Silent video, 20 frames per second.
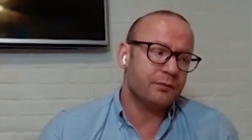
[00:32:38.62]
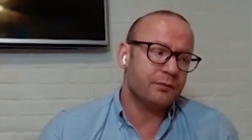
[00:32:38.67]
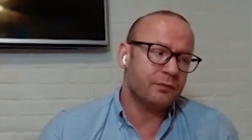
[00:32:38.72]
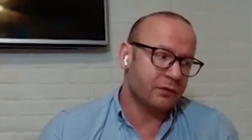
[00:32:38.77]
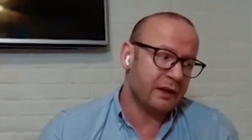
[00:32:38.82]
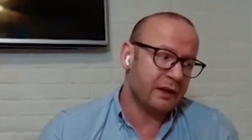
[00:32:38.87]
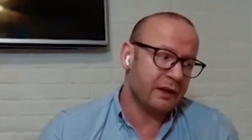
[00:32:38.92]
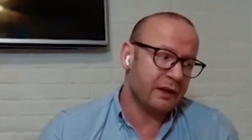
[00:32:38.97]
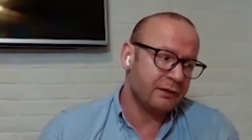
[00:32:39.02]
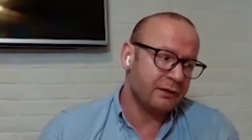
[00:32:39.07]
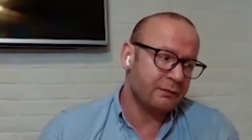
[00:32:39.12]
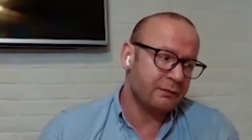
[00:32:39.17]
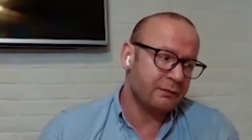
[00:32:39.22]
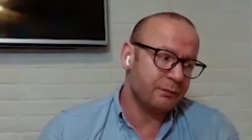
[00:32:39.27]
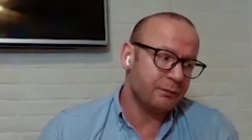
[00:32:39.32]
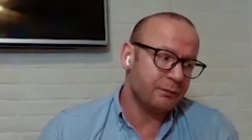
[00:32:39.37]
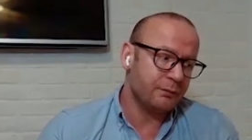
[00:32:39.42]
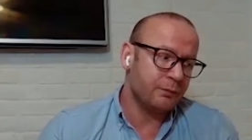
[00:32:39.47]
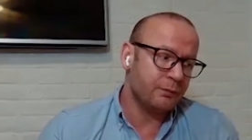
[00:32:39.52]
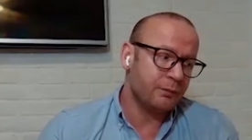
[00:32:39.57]
then
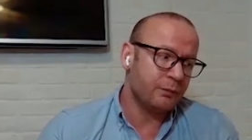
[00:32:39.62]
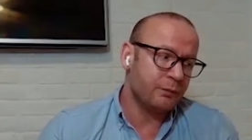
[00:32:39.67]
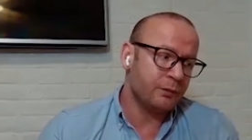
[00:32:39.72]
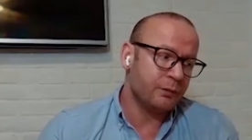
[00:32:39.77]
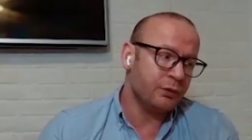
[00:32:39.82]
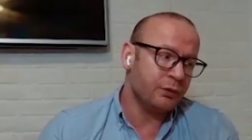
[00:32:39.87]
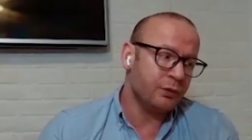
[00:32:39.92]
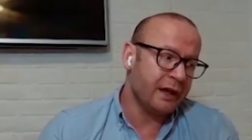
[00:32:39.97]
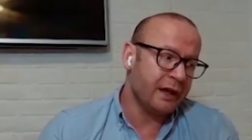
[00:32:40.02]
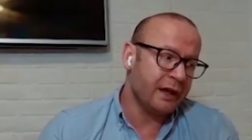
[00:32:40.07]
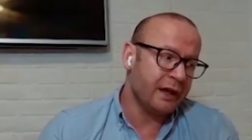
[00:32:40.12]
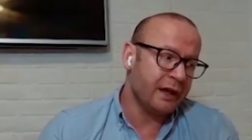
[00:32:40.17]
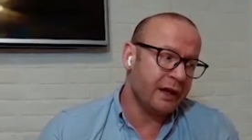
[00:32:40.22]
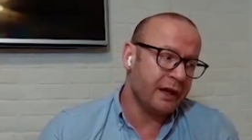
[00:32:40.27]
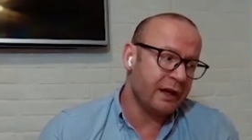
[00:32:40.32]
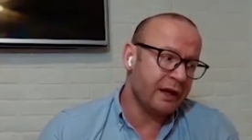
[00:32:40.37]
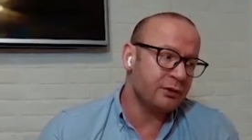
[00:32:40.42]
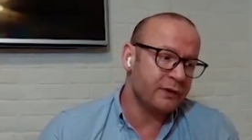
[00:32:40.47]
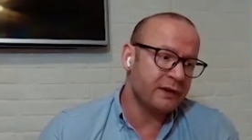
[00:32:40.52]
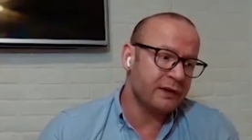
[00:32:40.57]
you
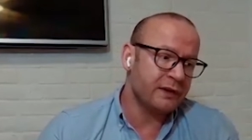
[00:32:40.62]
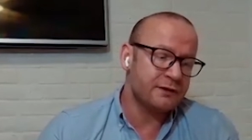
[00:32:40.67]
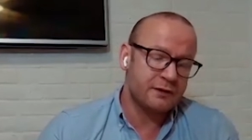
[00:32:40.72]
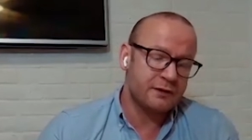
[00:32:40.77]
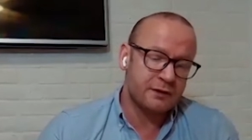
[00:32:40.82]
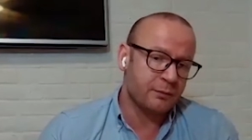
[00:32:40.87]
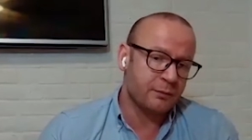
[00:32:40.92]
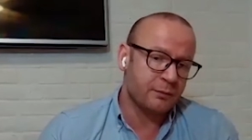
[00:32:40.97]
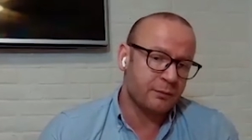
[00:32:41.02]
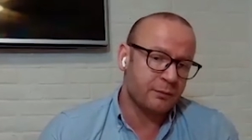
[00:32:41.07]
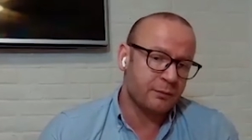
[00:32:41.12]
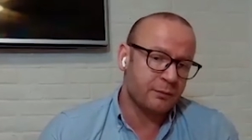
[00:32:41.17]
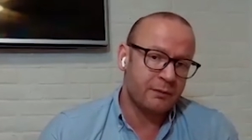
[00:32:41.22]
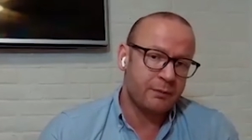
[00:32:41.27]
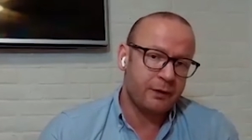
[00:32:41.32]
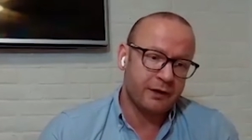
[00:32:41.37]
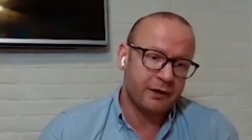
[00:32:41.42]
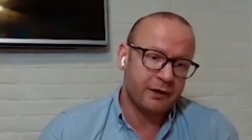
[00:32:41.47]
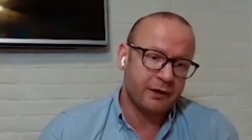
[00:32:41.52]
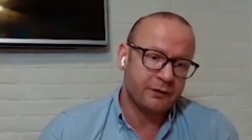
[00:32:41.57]
can do things that are more
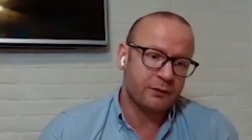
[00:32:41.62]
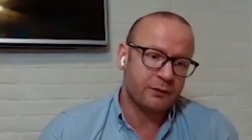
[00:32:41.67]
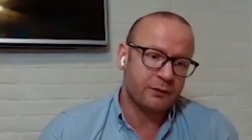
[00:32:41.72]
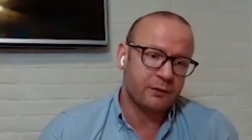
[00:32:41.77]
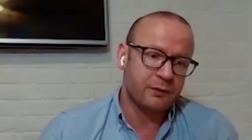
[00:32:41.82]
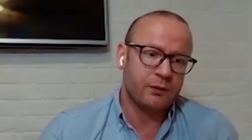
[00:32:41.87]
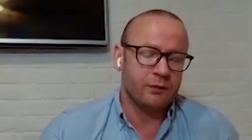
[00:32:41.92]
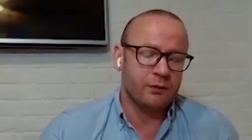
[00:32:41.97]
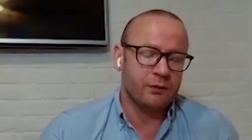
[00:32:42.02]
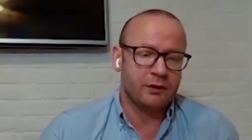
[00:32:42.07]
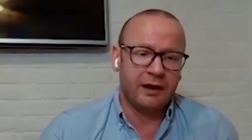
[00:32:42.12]
impactful.